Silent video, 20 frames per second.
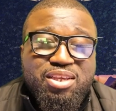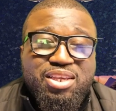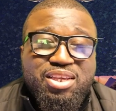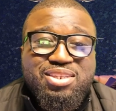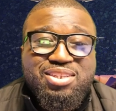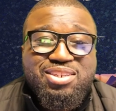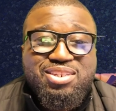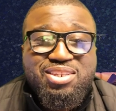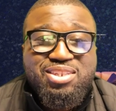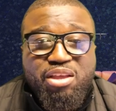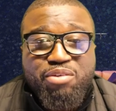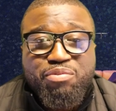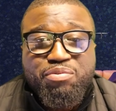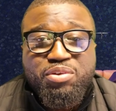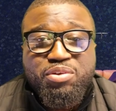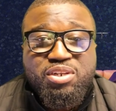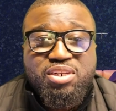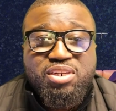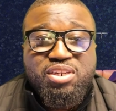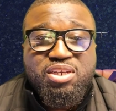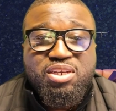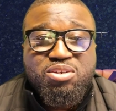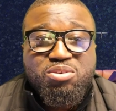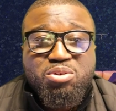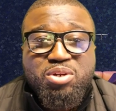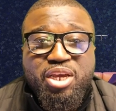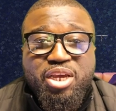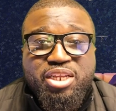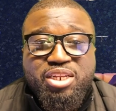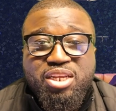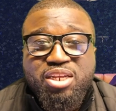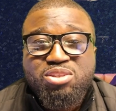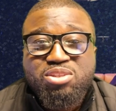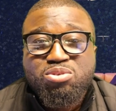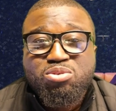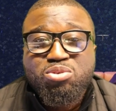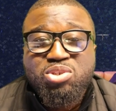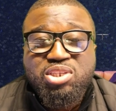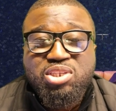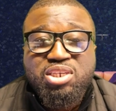it's definitely a good idea
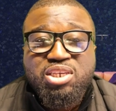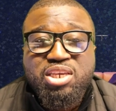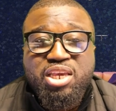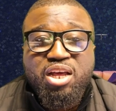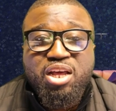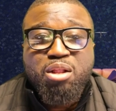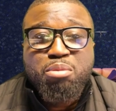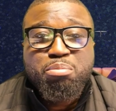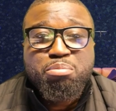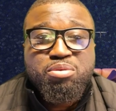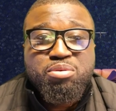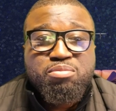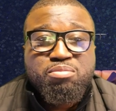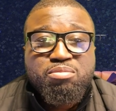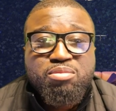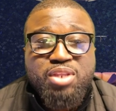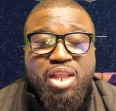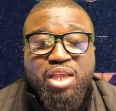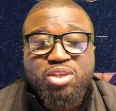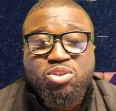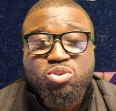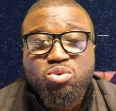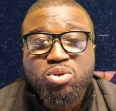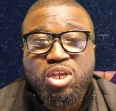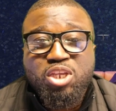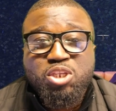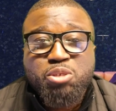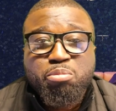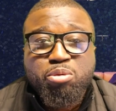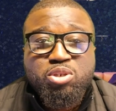to seek help as soon as